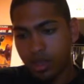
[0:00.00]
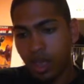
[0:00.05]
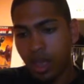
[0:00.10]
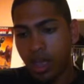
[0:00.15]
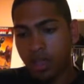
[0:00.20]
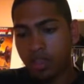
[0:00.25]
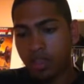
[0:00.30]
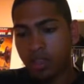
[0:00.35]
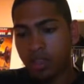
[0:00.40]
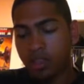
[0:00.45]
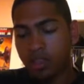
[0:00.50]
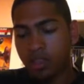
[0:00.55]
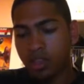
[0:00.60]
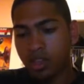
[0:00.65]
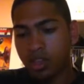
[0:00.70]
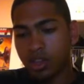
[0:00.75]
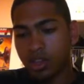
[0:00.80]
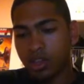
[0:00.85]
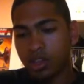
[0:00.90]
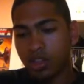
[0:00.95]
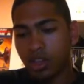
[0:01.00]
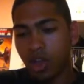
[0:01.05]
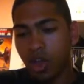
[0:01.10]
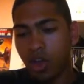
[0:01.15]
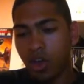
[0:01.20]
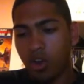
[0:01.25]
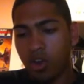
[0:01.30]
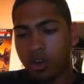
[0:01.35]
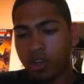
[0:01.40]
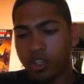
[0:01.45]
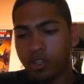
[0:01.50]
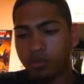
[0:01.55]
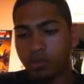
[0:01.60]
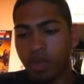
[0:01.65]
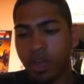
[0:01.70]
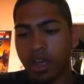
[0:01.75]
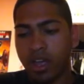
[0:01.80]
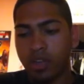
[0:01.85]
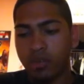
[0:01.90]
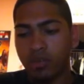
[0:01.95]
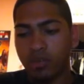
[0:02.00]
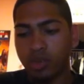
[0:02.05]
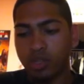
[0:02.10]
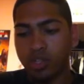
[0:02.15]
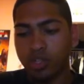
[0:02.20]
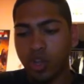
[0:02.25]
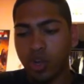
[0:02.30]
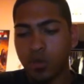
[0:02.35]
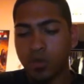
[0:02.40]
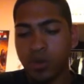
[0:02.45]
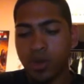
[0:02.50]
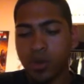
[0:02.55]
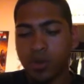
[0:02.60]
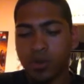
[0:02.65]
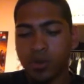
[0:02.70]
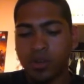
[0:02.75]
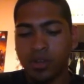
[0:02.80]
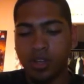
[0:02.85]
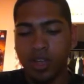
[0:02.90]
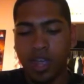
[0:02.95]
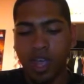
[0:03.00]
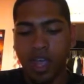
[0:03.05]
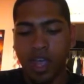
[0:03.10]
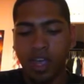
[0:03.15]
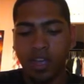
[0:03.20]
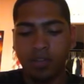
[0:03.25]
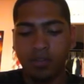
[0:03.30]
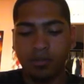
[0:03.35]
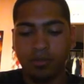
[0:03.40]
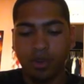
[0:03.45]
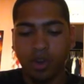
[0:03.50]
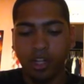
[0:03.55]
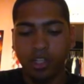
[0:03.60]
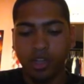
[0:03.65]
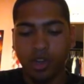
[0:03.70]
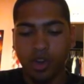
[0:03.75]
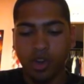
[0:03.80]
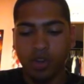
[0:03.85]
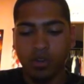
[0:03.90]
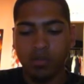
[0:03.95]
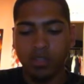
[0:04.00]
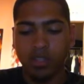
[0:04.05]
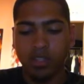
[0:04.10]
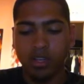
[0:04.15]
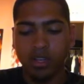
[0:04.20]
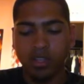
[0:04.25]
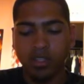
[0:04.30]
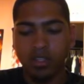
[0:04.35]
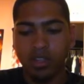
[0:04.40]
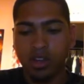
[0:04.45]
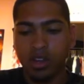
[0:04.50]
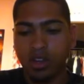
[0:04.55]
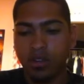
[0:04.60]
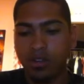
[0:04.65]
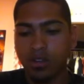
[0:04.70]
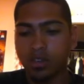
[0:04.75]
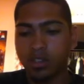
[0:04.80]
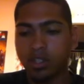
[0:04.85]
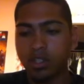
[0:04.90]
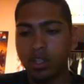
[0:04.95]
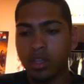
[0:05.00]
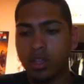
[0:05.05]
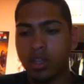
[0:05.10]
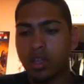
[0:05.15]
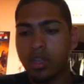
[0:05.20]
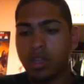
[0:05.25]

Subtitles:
Yeah, the art is by Rosomo, and Fraser Irving does the covers.